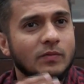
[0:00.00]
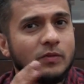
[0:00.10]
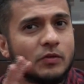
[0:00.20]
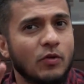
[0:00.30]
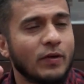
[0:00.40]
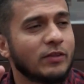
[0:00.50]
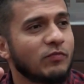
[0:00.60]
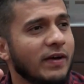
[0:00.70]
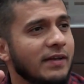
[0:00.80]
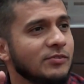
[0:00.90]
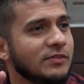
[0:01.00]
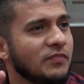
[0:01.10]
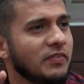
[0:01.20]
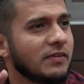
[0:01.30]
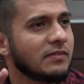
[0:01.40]
You're going through financial
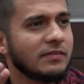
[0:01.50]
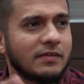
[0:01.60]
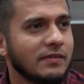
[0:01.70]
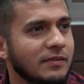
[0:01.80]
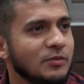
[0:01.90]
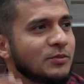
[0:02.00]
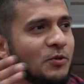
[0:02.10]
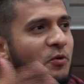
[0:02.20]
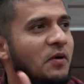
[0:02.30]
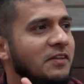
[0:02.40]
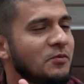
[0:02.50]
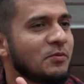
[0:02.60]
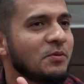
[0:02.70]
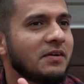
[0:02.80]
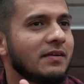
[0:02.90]
difficulty, you just go and
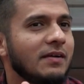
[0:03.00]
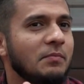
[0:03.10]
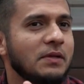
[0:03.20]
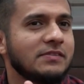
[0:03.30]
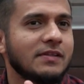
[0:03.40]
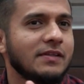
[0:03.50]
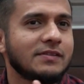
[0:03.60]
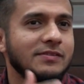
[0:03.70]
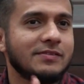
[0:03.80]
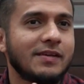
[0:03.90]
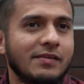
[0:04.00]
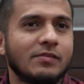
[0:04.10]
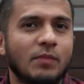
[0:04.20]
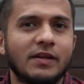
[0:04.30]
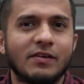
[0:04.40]
you basically steal
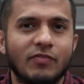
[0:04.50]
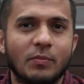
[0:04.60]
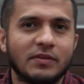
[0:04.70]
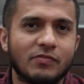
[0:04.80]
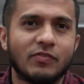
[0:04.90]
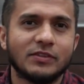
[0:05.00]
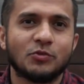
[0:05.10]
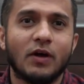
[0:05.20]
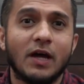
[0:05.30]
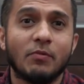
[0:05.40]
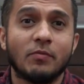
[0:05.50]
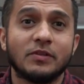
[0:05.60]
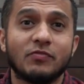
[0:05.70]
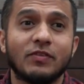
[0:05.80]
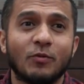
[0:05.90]
money from a different tribe, from a
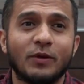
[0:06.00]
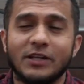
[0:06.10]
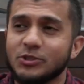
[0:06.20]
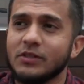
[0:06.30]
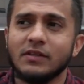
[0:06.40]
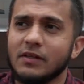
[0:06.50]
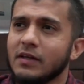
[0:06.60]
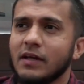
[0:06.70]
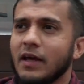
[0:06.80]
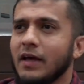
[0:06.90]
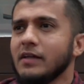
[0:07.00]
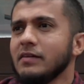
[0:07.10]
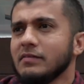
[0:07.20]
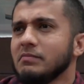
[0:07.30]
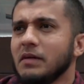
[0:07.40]
different location,
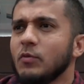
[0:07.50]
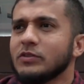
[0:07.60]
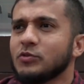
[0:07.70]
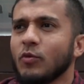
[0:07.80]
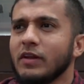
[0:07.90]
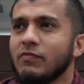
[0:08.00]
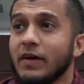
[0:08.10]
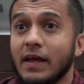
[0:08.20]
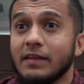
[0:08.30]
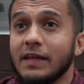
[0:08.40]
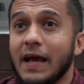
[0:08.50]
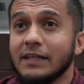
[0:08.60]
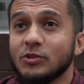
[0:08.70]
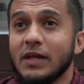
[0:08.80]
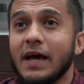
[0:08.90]
and it was totally fine. And they
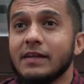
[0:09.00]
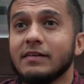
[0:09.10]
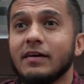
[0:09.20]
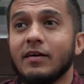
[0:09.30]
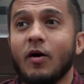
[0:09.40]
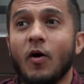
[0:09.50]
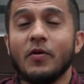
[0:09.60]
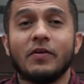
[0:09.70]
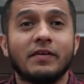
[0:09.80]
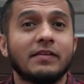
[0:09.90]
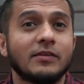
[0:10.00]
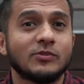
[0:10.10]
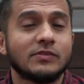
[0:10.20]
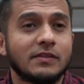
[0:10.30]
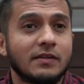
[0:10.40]
actually had honor in
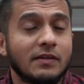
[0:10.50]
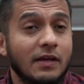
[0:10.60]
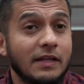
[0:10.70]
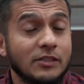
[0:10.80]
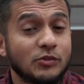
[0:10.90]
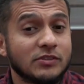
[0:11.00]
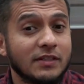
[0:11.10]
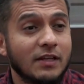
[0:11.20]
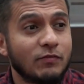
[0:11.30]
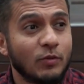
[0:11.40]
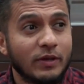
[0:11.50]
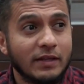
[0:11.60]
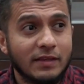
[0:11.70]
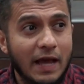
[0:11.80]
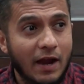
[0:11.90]
this. And interestingly, if you look
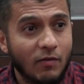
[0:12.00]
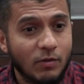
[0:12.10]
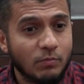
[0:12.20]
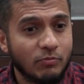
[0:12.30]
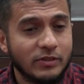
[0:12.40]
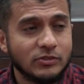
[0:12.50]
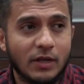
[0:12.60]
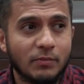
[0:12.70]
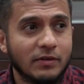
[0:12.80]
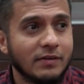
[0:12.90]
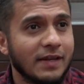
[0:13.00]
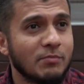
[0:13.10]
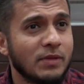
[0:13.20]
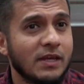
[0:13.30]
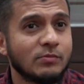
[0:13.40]
at the Arab region, I'm not going to
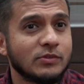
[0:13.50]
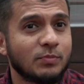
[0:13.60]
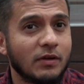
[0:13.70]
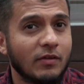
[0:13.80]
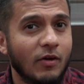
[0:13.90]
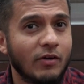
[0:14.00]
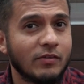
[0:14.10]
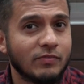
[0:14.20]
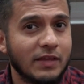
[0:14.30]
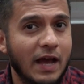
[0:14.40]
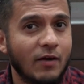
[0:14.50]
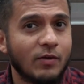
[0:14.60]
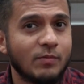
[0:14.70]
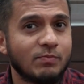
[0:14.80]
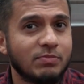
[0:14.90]
name names, but a lot of the
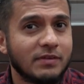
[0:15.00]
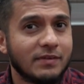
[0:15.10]
Arab